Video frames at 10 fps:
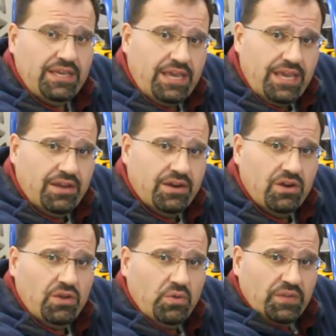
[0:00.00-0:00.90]
here
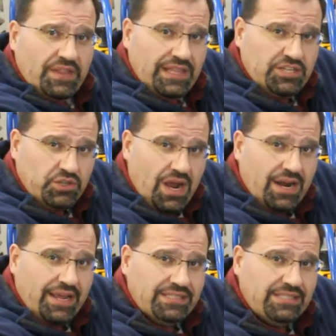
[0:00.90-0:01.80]
with the
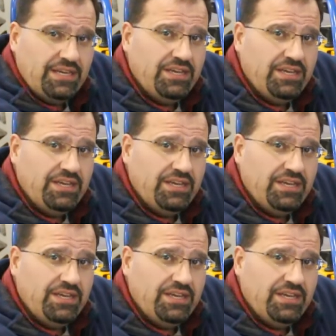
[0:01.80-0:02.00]
electronics.